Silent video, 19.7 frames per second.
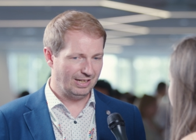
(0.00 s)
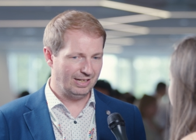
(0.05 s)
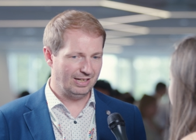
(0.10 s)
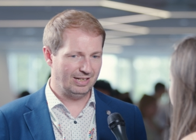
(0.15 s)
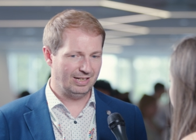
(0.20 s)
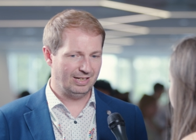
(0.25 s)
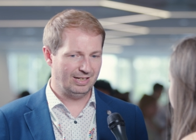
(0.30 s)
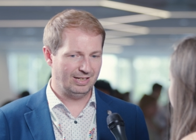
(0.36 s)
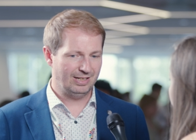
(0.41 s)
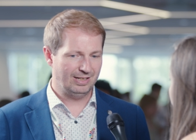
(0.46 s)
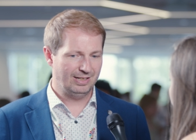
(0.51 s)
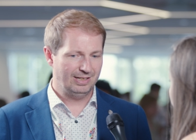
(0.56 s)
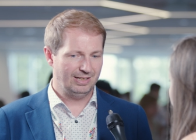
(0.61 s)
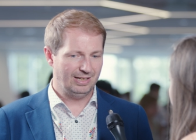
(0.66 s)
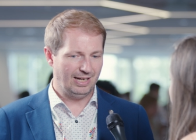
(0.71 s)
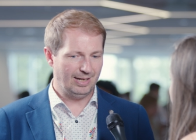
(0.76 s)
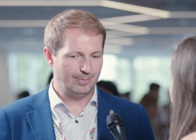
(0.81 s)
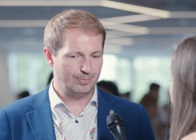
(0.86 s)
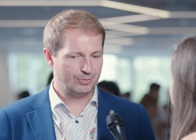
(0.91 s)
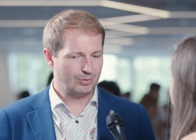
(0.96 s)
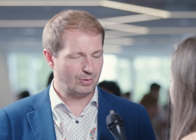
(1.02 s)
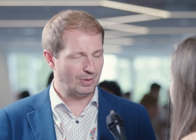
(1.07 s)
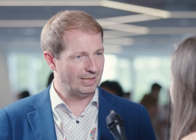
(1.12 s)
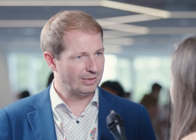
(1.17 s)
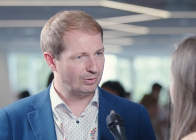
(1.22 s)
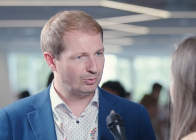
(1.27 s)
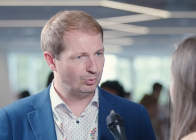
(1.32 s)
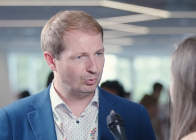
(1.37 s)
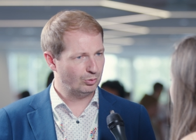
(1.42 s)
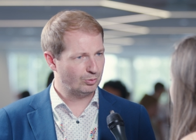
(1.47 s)
Uh, I'm
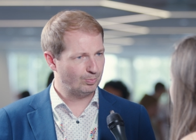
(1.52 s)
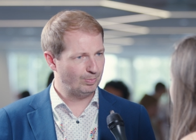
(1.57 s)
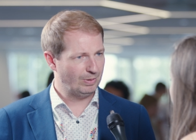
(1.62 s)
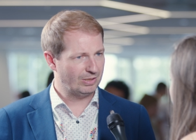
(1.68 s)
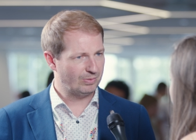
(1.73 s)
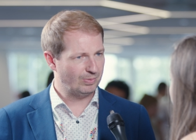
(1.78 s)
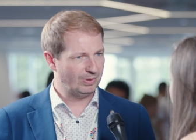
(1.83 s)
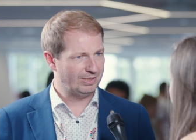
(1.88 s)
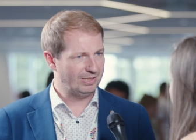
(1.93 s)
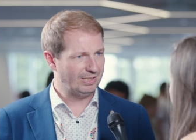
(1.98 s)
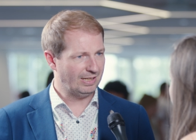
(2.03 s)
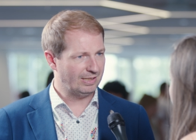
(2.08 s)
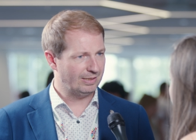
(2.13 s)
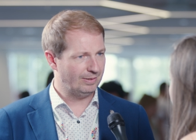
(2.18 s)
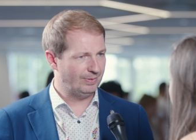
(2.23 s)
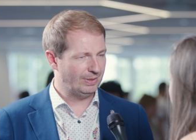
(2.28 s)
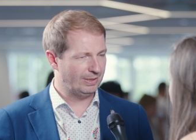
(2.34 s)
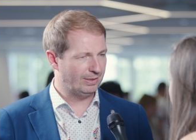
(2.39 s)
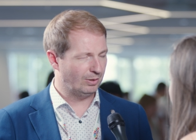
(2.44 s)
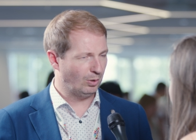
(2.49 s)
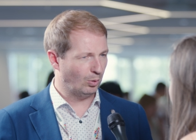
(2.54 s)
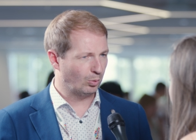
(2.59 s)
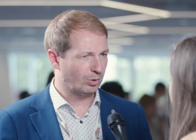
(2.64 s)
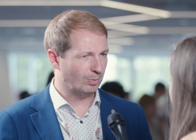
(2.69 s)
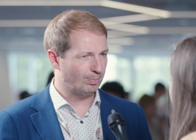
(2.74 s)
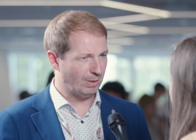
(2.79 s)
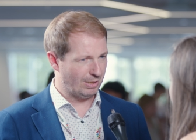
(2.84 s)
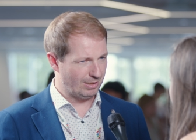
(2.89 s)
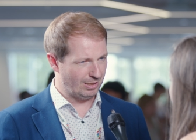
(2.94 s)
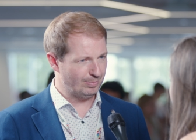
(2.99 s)
trying to speak with the, uh, with the
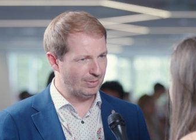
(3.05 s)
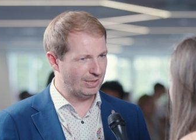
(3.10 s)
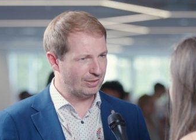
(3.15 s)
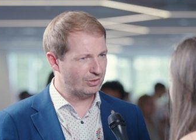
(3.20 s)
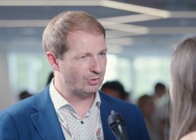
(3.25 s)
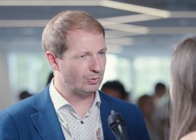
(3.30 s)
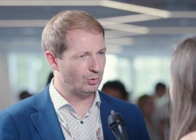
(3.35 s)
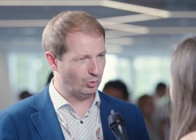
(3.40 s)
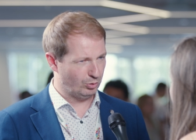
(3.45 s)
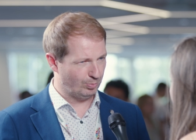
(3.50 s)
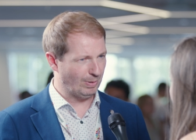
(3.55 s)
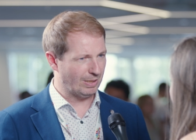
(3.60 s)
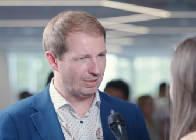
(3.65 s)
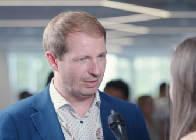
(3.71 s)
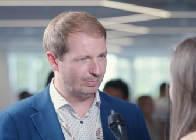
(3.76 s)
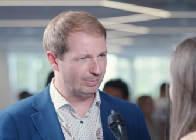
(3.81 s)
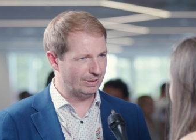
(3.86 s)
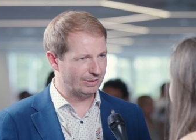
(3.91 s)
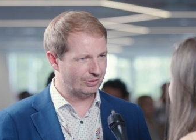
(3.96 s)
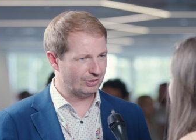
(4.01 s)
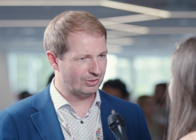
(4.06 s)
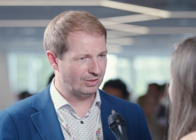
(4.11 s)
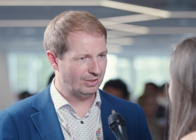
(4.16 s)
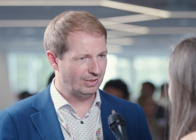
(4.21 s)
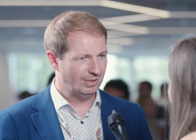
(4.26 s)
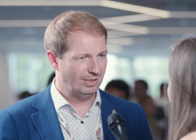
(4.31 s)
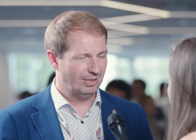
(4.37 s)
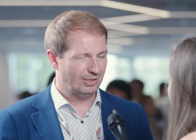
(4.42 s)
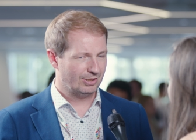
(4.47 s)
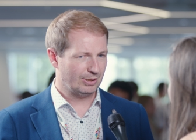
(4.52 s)
local parliaments, youth parliaments.
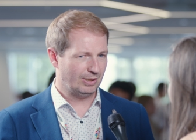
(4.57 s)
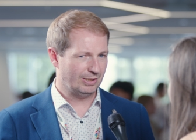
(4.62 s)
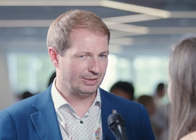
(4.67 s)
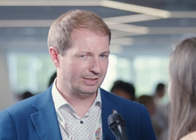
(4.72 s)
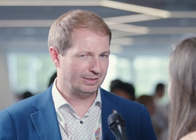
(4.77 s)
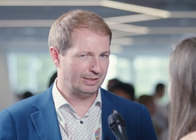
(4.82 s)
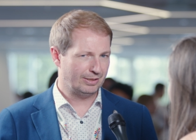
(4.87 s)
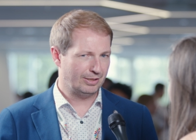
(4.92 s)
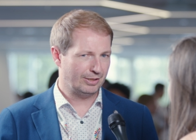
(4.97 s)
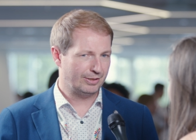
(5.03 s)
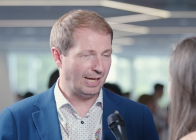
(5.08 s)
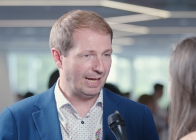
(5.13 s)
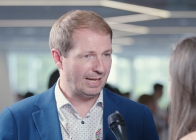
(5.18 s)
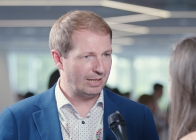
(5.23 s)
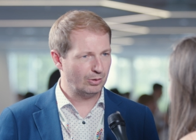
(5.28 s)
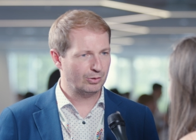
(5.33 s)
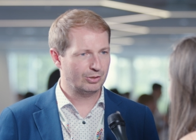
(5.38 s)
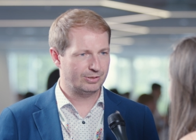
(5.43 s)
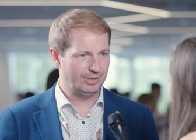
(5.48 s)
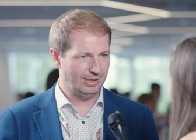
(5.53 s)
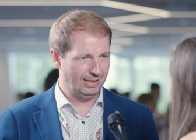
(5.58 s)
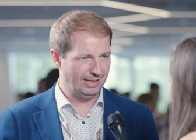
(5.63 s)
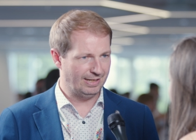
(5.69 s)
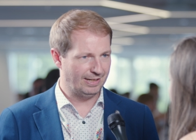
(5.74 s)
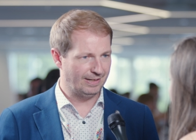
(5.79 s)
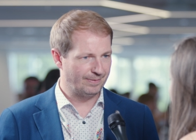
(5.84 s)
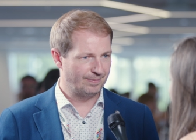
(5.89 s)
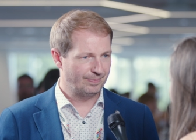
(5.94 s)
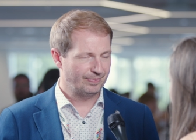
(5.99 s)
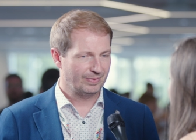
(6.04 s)
So I think that the dialogue's there.